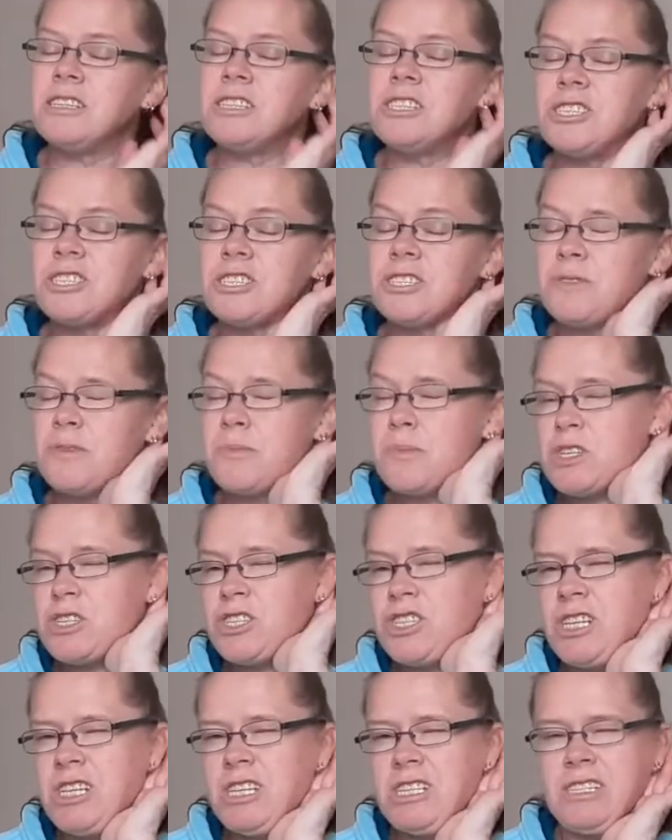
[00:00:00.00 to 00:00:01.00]
just from the
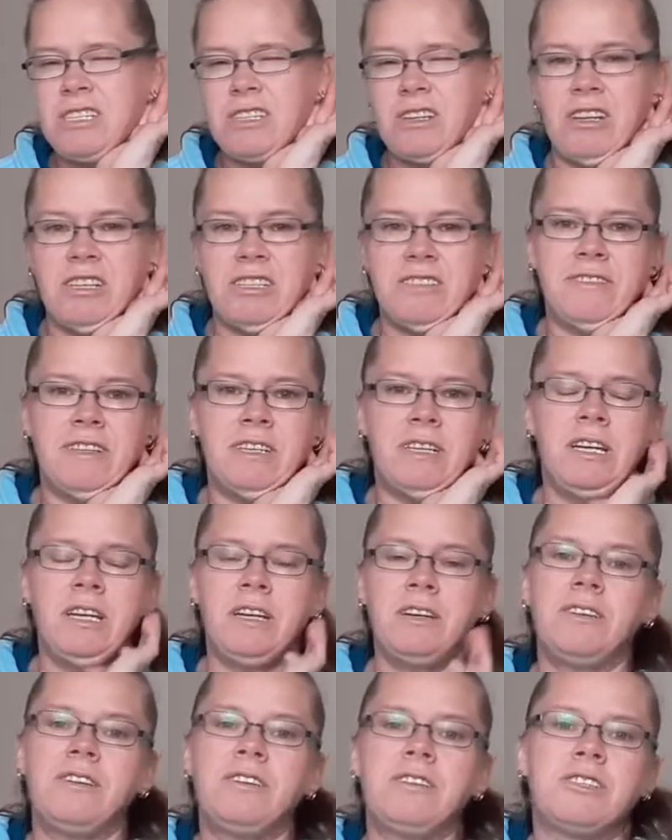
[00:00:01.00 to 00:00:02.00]
sheer size of it,
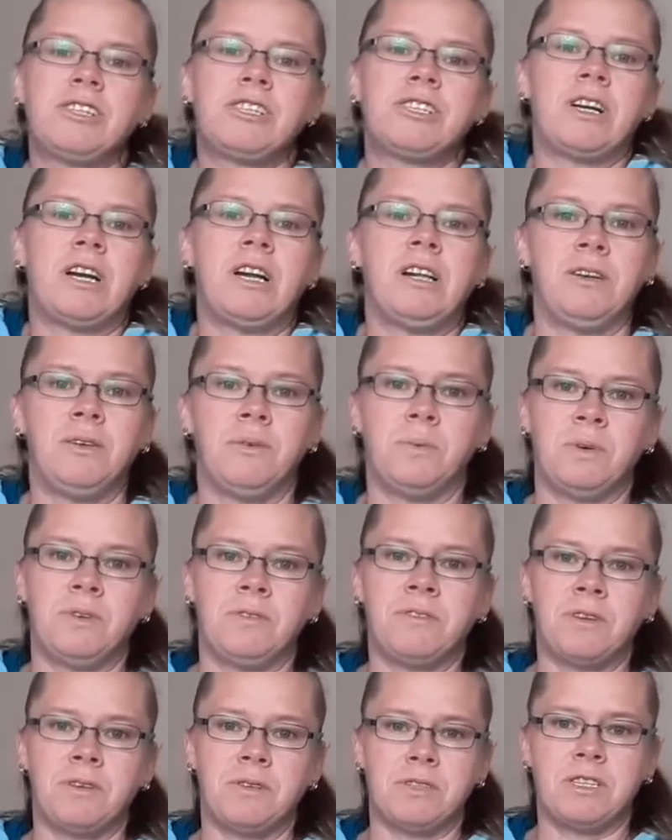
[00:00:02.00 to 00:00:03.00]
here in Australia, it would
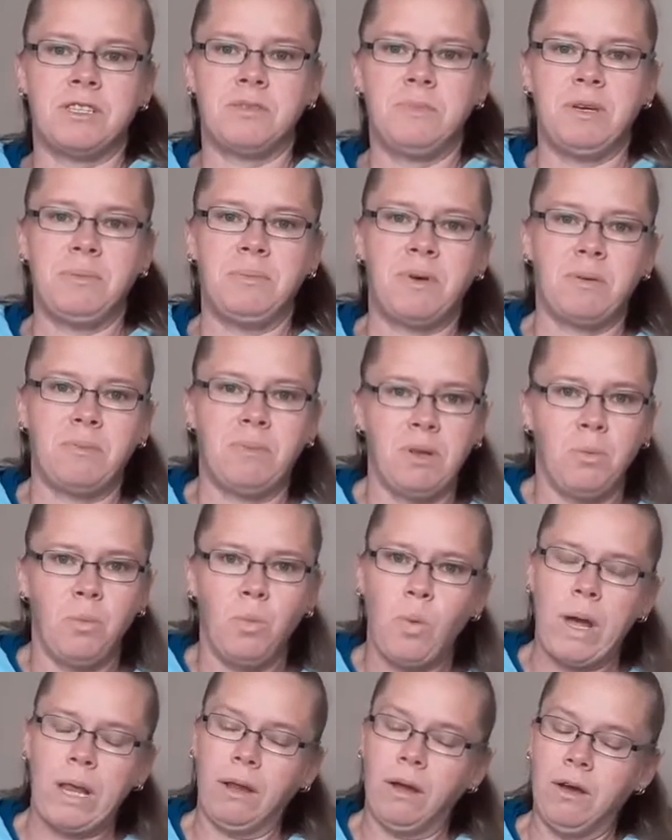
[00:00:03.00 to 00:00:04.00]
have cost me probably
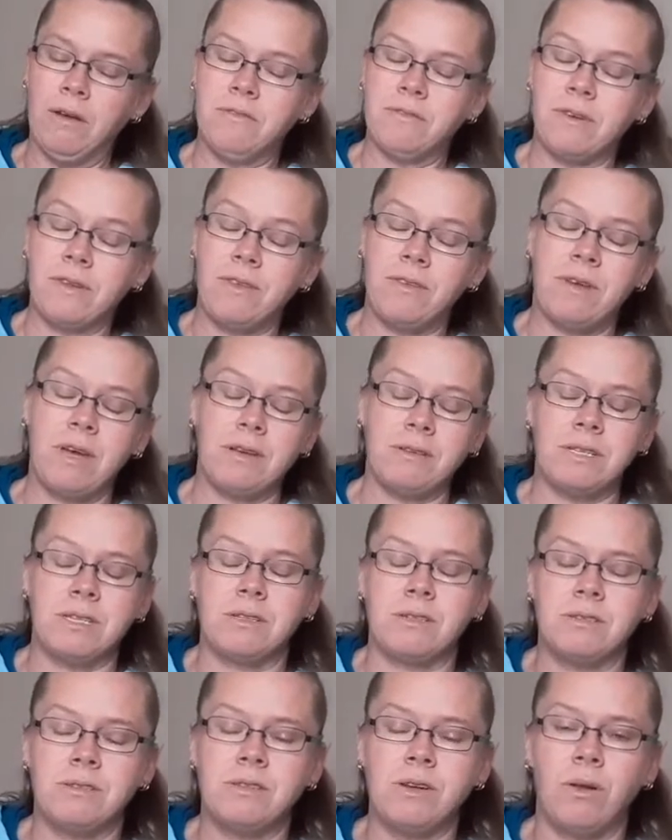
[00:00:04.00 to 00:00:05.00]
well over
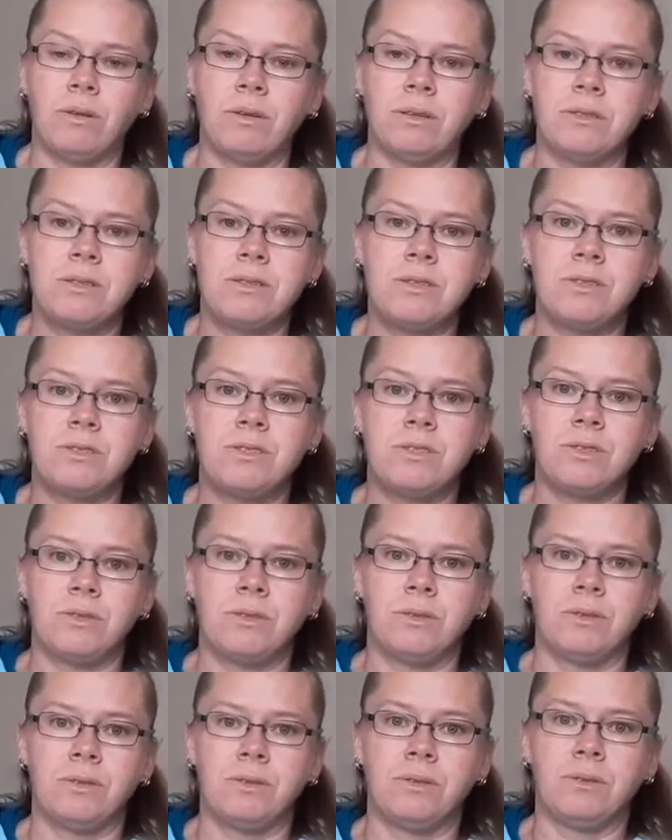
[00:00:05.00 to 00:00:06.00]
$1,000
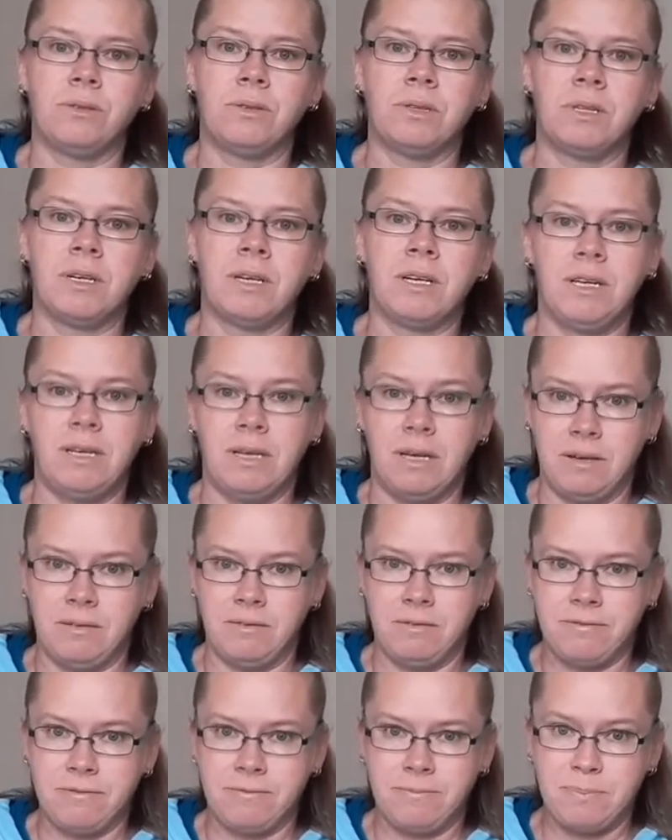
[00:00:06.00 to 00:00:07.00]
to get it
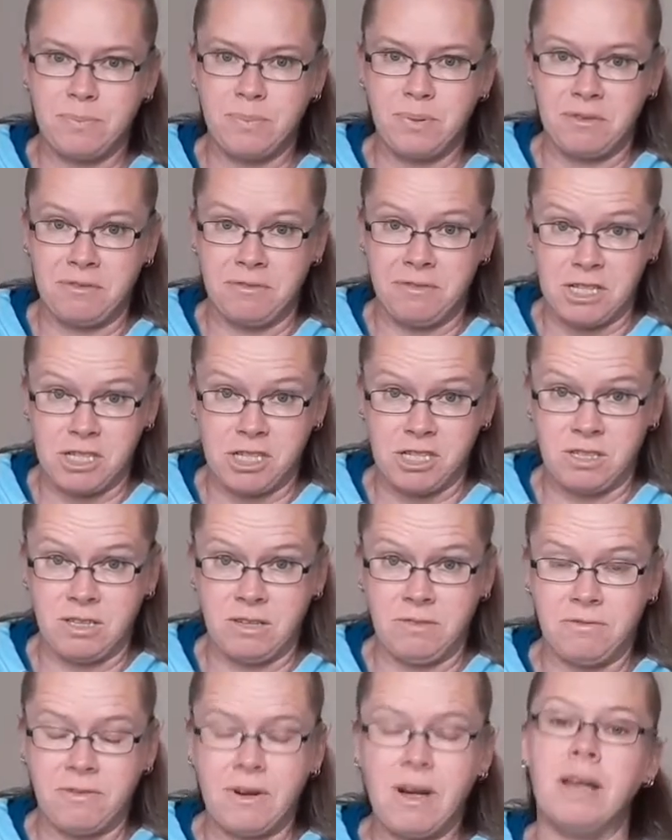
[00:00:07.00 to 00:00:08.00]

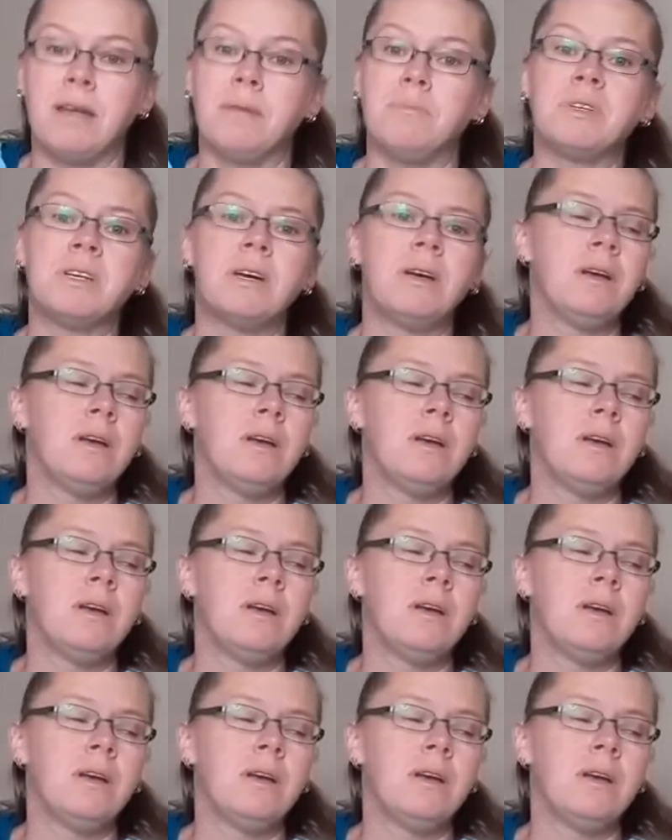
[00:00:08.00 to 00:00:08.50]
professionally framed.